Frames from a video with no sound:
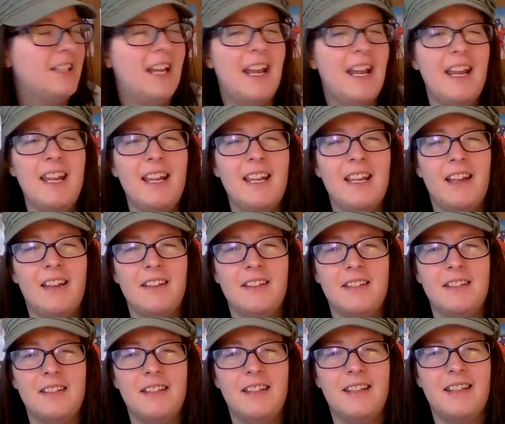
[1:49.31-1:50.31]
day
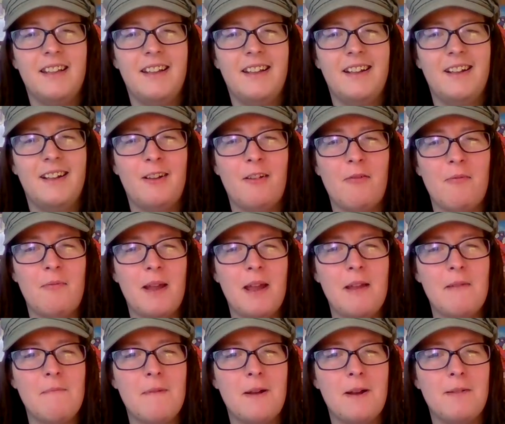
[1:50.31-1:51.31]
because
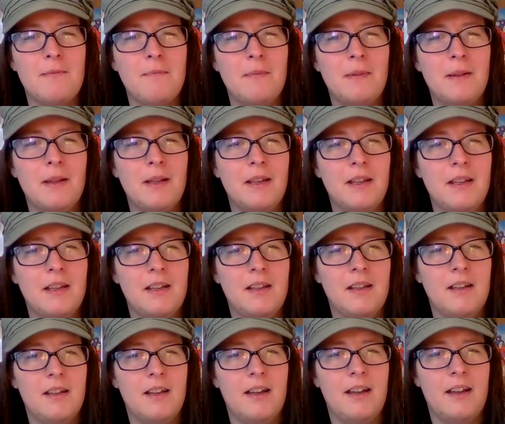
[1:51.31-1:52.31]
my mom
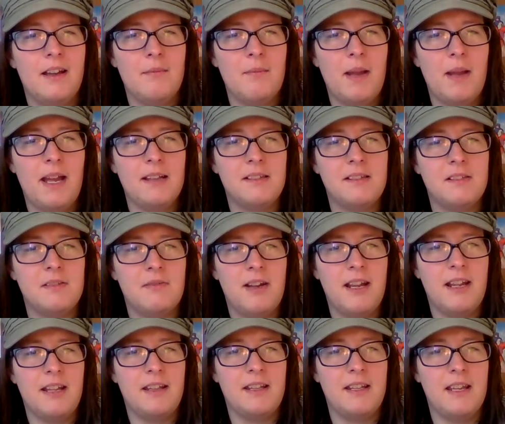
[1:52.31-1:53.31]
passed
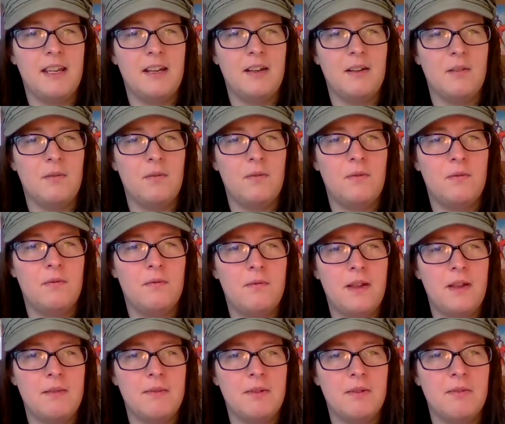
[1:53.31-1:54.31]
away at the end of
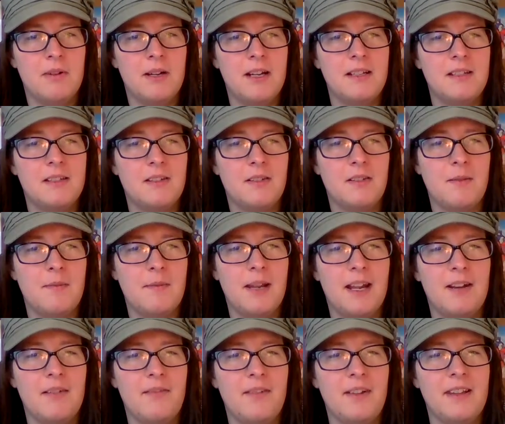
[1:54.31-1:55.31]
February, so I'm
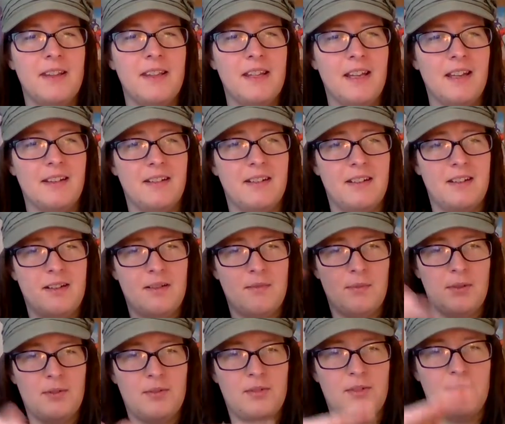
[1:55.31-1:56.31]
kind of in that
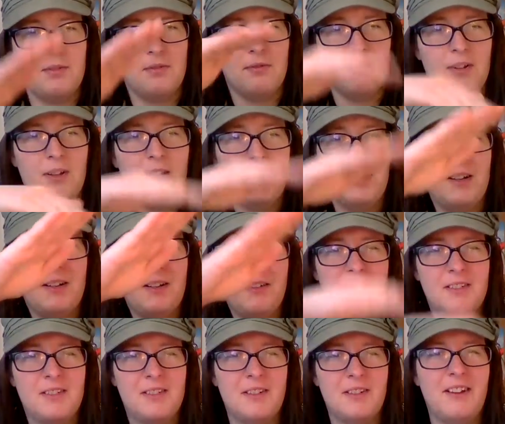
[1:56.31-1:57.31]
emotional roller
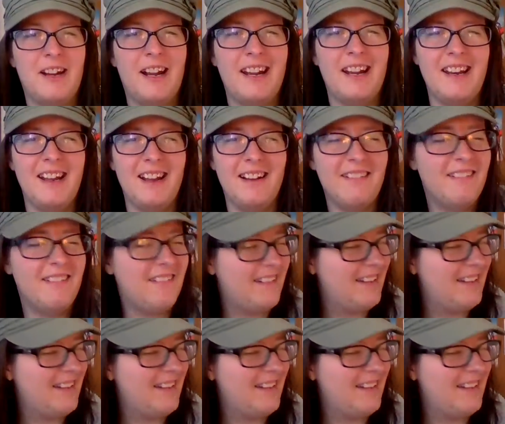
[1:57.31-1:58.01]
coaster right now.